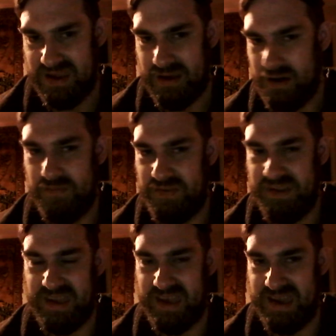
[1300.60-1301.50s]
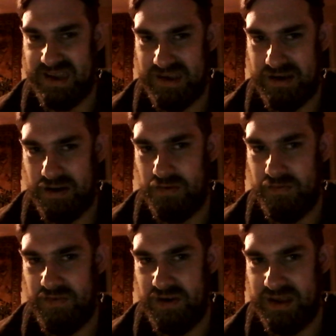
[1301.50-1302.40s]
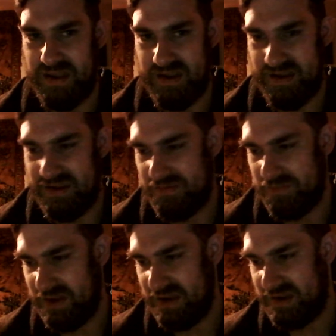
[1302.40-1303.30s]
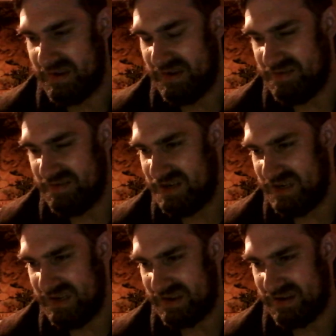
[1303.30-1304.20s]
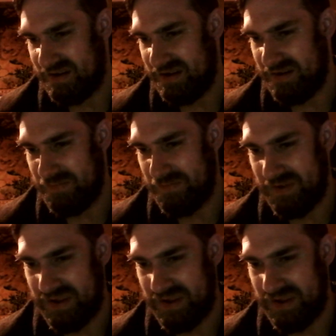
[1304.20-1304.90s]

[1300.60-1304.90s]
obviously they had a whole fight last week, so she's kind of